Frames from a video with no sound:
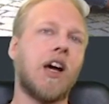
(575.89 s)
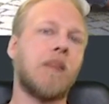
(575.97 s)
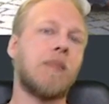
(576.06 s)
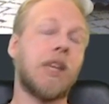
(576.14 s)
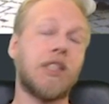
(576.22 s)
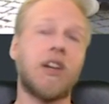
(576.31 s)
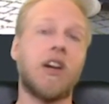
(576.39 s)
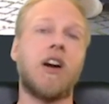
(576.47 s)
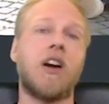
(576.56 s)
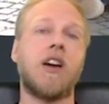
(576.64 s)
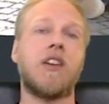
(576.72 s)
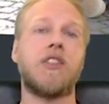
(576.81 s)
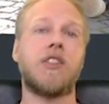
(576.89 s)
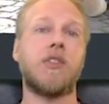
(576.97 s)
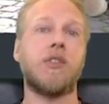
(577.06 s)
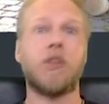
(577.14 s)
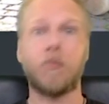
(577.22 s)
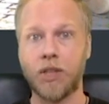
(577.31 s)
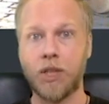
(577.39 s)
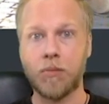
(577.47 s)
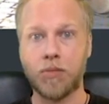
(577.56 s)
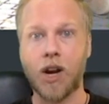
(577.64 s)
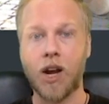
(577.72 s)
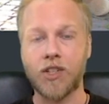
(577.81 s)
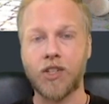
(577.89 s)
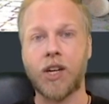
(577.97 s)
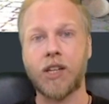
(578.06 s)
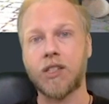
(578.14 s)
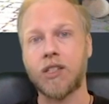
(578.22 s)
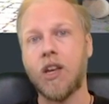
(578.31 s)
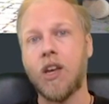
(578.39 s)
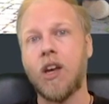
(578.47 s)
makes it hard to complete projects,